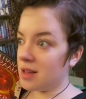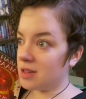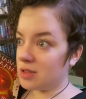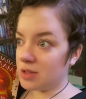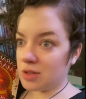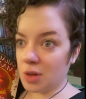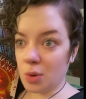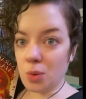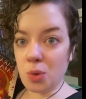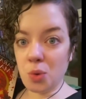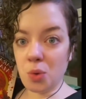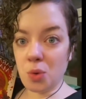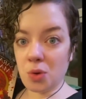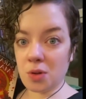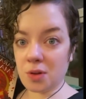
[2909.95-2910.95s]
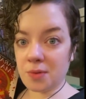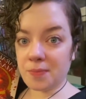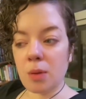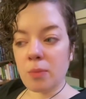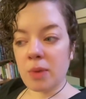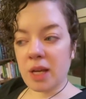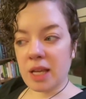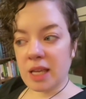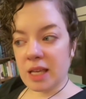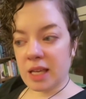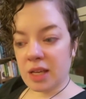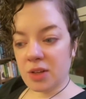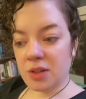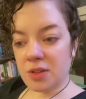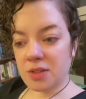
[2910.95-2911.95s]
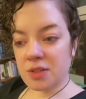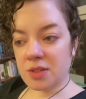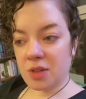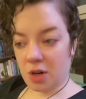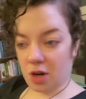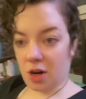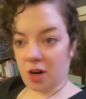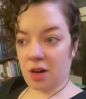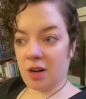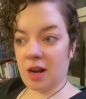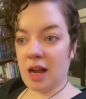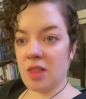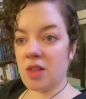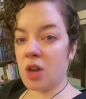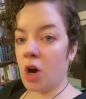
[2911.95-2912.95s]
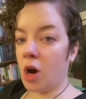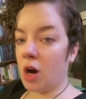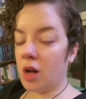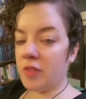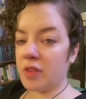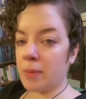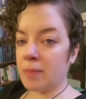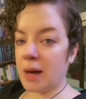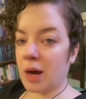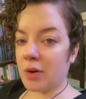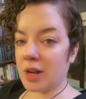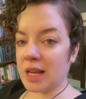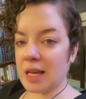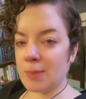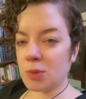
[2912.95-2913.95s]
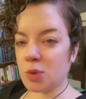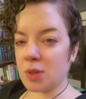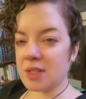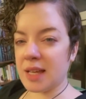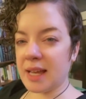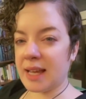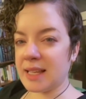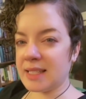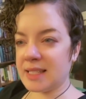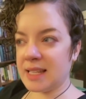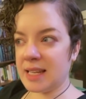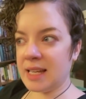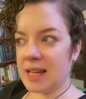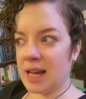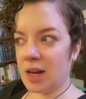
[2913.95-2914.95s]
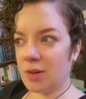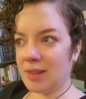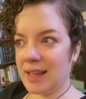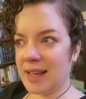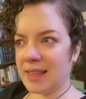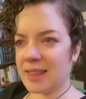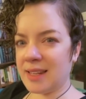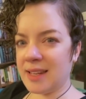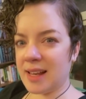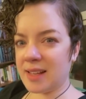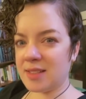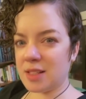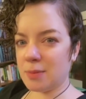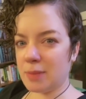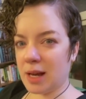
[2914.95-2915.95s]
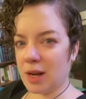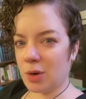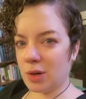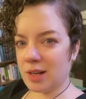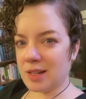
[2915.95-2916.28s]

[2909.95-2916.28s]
So cool. But he kills her and then all of them bow to him, so it's like, is he now like the next in power?